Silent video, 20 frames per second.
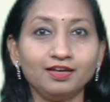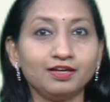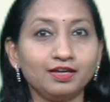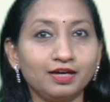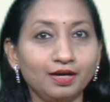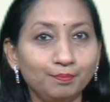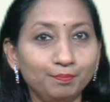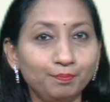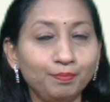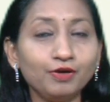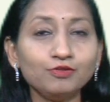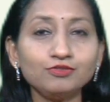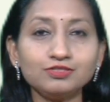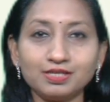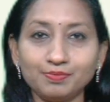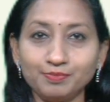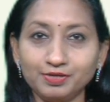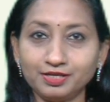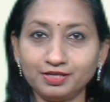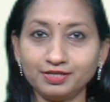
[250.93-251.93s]
Compound
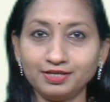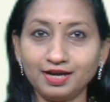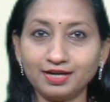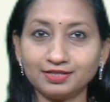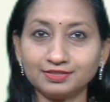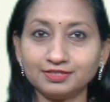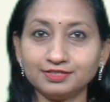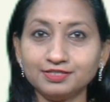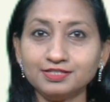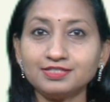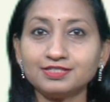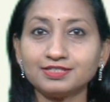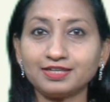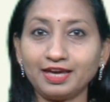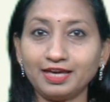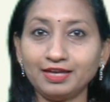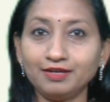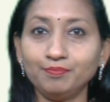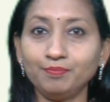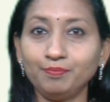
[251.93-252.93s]
semiconductors
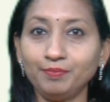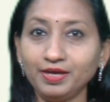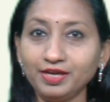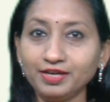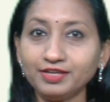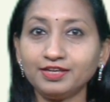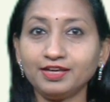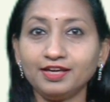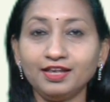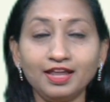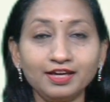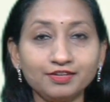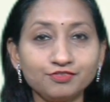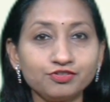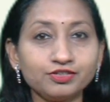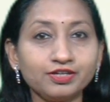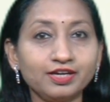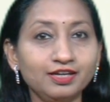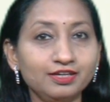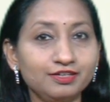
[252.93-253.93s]
can make
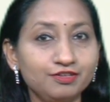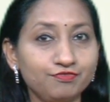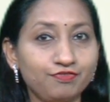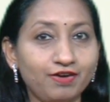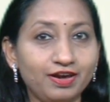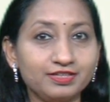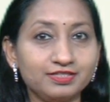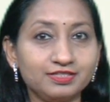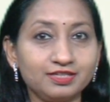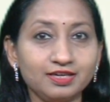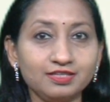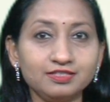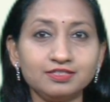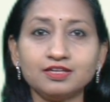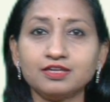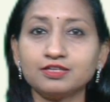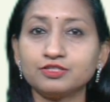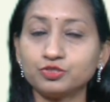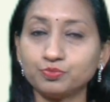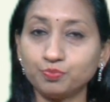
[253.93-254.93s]
electrical devices
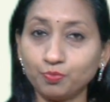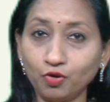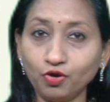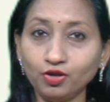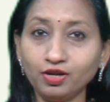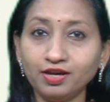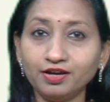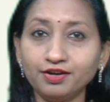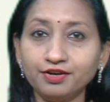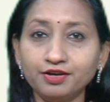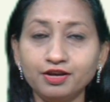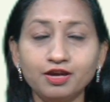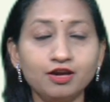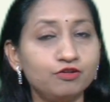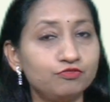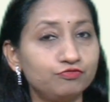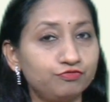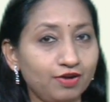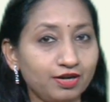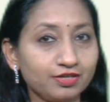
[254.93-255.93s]
smaller,
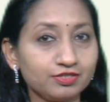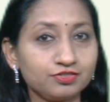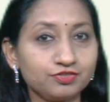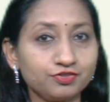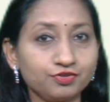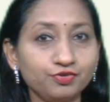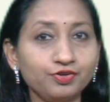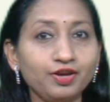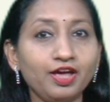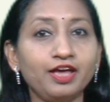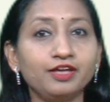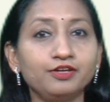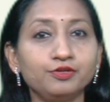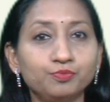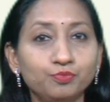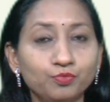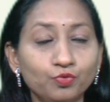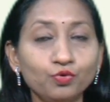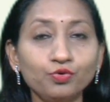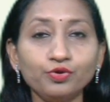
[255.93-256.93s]
faster, and
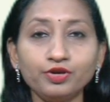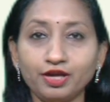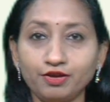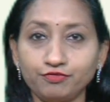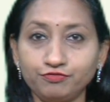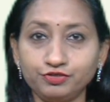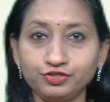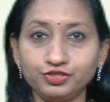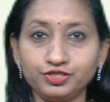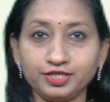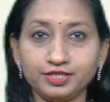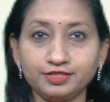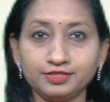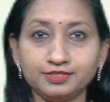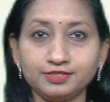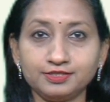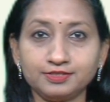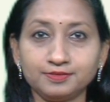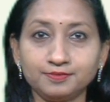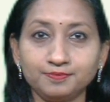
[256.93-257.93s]
more efficient.